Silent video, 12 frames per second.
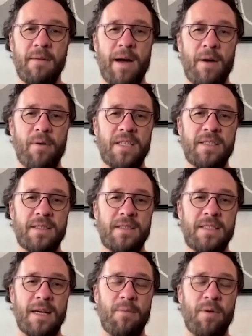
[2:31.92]
by which
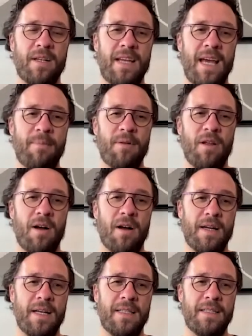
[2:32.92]
someone came
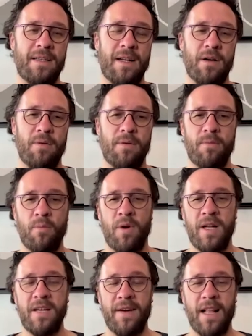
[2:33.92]
along and, you know,
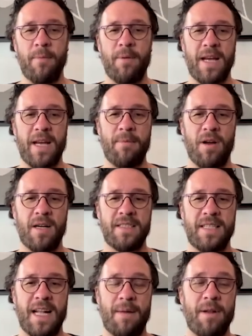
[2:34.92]
one developer came along
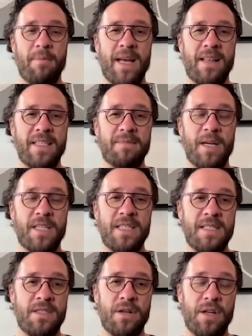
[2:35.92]
and said, I'm going to make this much
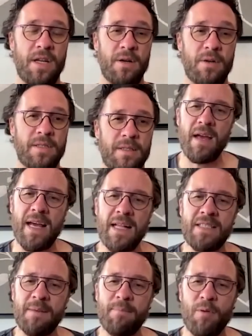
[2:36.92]
easier to use
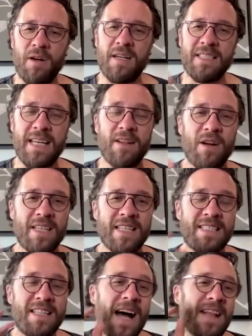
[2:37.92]
it's important to say, you know, like,
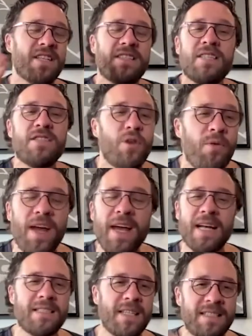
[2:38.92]
it's not just this new
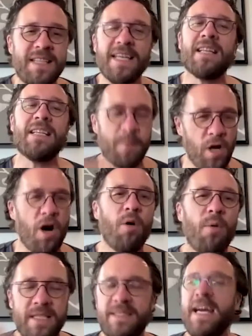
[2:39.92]
thing. It's this thing that's been
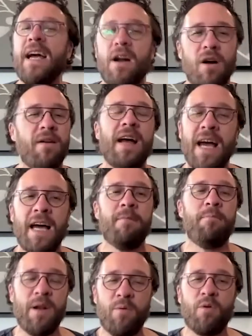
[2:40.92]
always there
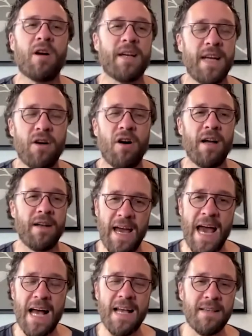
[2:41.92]
and been working on
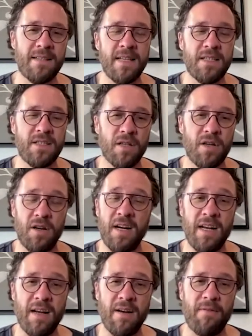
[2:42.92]
as this
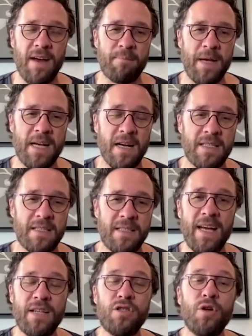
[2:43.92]
alternative.
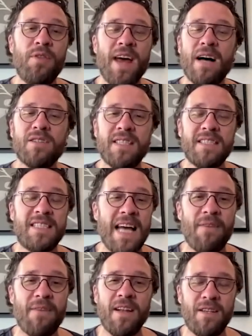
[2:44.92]
Because in
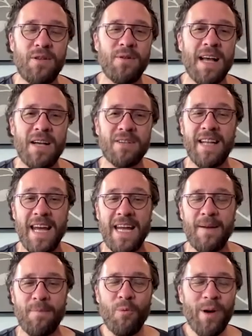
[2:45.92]
2007 and
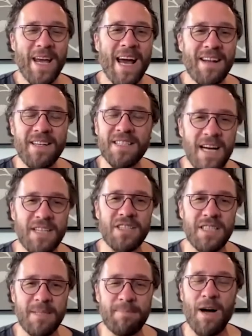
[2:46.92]
2008, we had
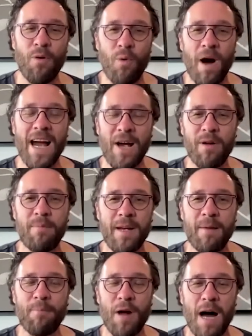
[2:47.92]
discussions about why it would
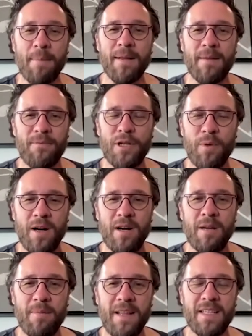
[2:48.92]
be a problem for
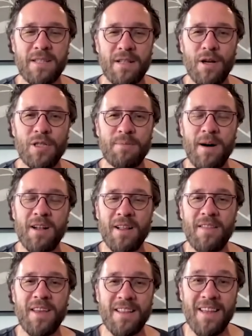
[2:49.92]
Twitter to be this closed,
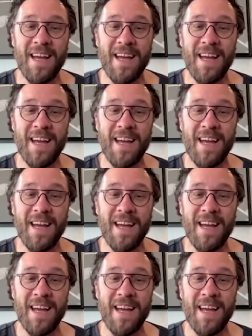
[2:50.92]
monolithic